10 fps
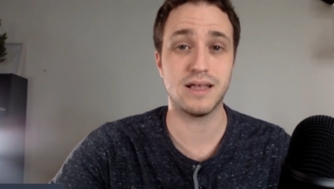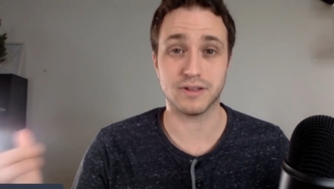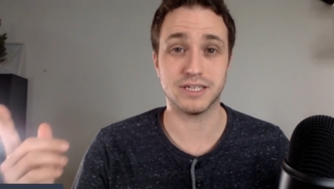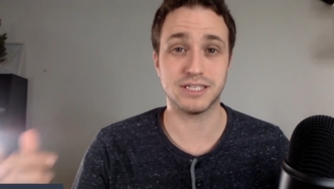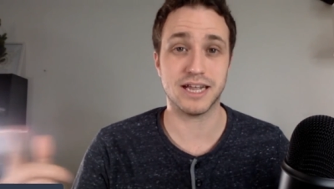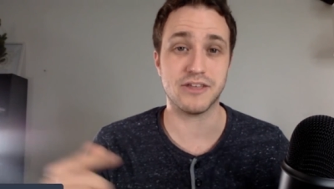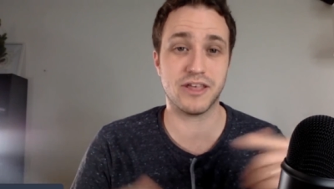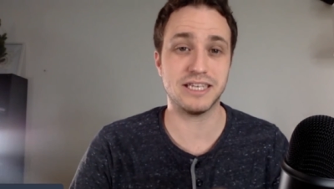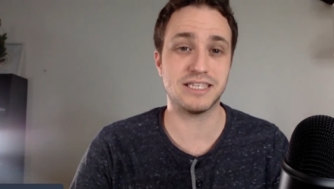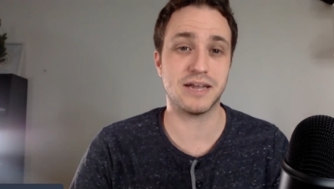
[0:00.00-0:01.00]
The second thing
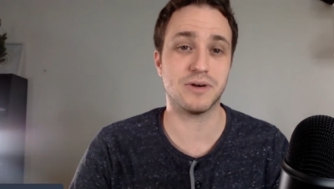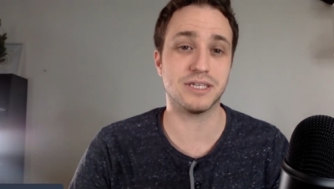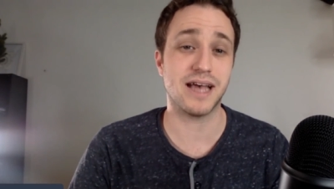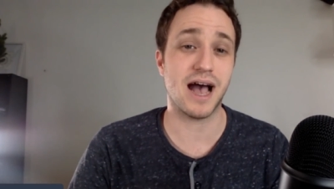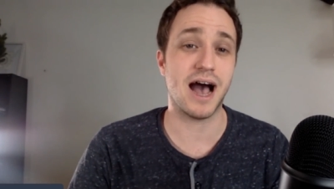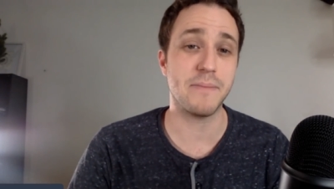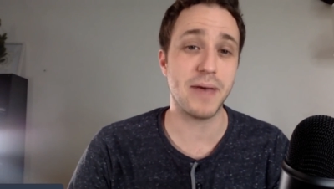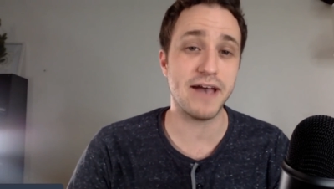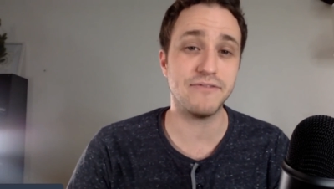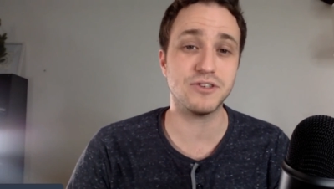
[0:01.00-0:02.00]
he said was, I'm
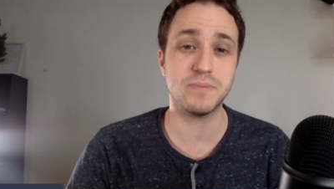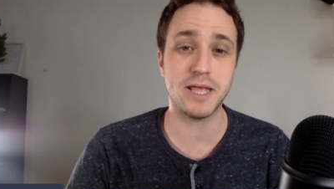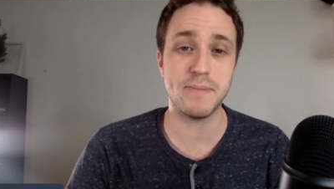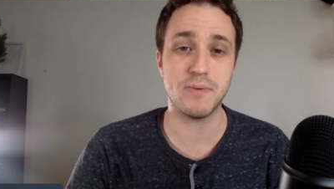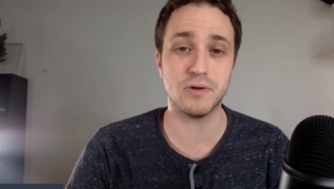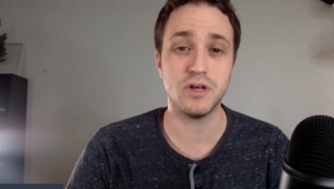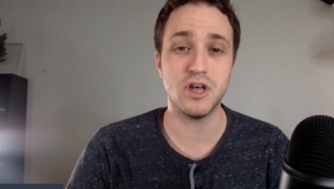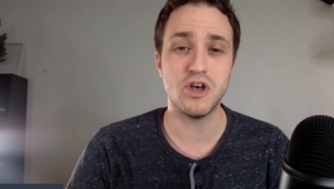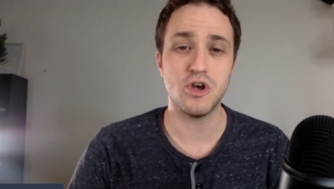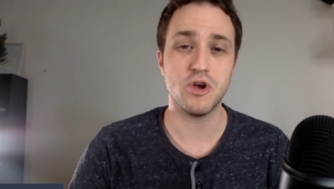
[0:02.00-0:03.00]
after people
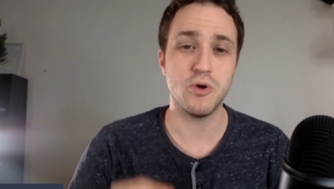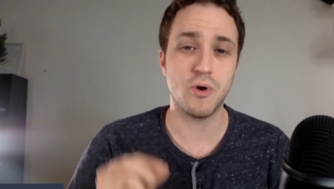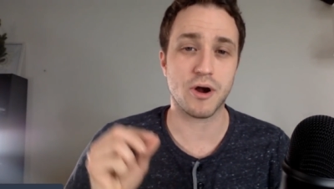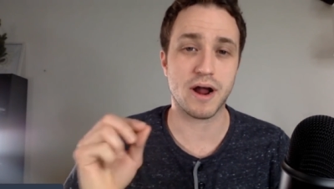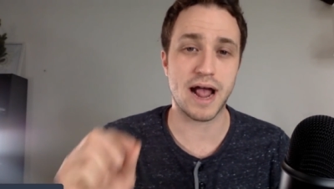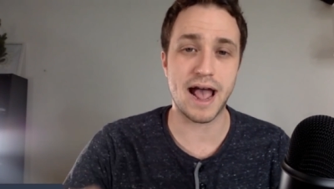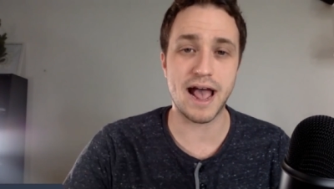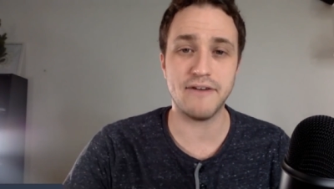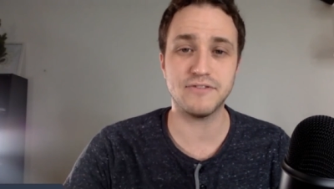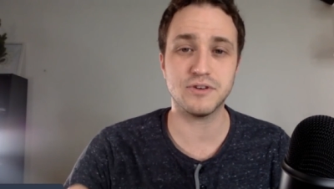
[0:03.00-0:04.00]
who are
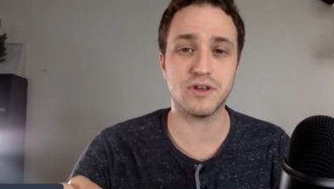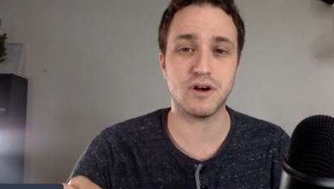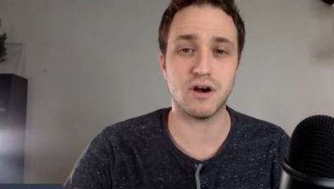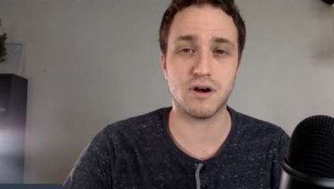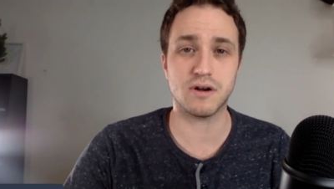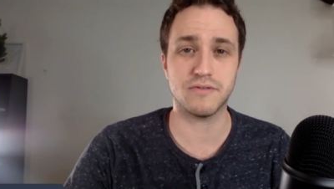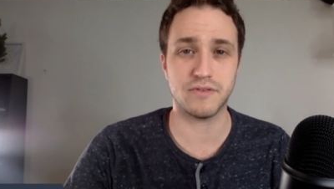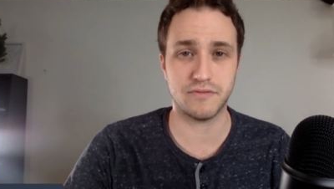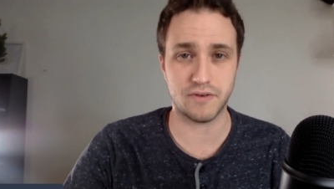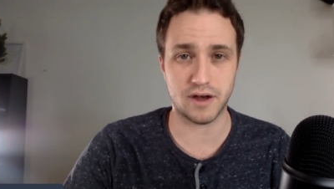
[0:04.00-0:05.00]
after the heart of the
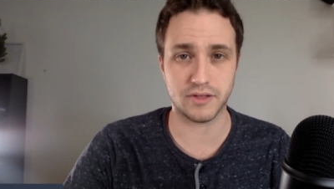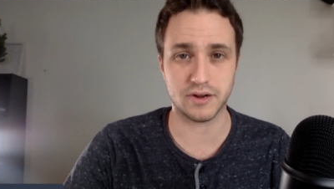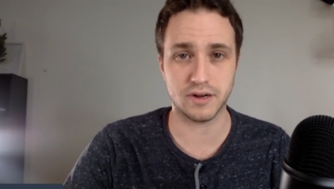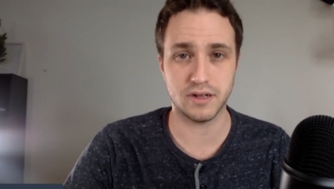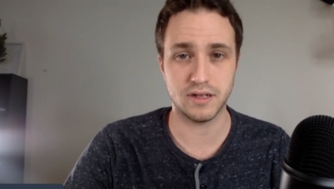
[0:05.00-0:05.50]
Father.